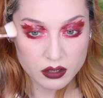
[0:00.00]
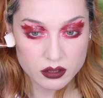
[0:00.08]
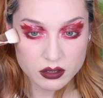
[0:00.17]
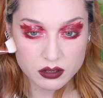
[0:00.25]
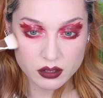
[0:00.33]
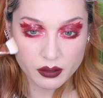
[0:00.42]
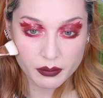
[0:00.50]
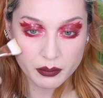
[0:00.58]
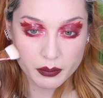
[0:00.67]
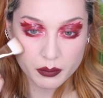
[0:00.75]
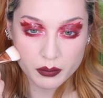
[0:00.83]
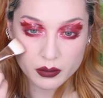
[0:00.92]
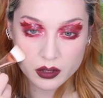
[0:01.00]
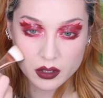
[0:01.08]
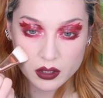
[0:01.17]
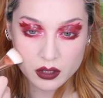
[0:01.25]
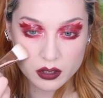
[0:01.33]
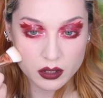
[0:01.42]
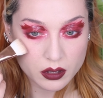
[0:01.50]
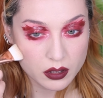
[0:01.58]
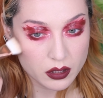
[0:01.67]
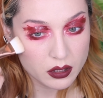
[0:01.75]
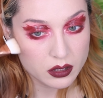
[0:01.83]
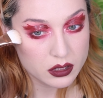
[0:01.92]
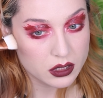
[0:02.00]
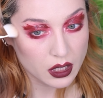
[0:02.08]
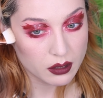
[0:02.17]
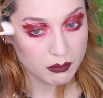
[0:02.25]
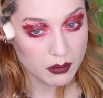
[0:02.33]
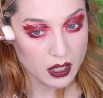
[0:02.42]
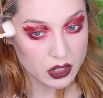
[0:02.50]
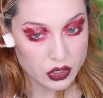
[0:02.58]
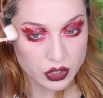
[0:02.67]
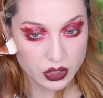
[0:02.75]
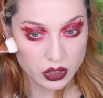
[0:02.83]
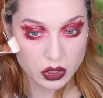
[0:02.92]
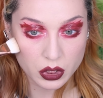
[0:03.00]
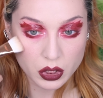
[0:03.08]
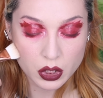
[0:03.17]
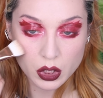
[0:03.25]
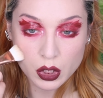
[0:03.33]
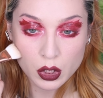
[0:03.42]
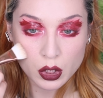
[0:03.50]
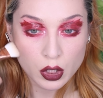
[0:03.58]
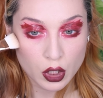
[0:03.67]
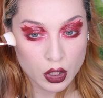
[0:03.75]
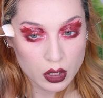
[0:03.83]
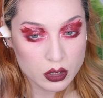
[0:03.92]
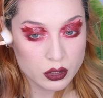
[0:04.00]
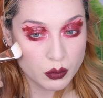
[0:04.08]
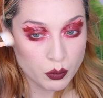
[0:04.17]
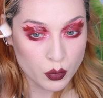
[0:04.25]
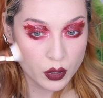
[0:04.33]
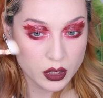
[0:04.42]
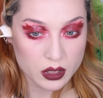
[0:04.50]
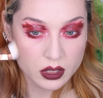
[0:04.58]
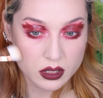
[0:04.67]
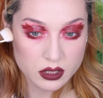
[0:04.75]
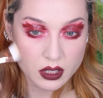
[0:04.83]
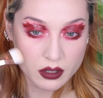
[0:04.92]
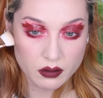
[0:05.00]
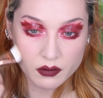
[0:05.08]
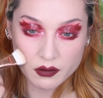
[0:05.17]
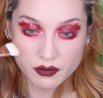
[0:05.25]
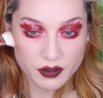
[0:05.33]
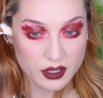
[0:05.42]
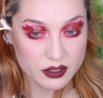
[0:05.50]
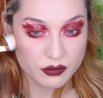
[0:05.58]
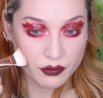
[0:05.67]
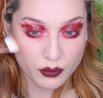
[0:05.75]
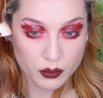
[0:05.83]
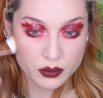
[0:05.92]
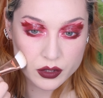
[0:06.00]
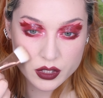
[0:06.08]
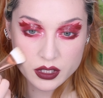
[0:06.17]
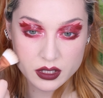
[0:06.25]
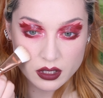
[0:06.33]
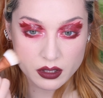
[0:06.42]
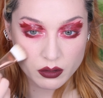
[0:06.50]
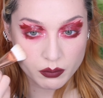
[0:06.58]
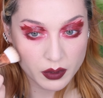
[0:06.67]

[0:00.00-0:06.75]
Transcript: some dimension to bring the center of the face forward just a little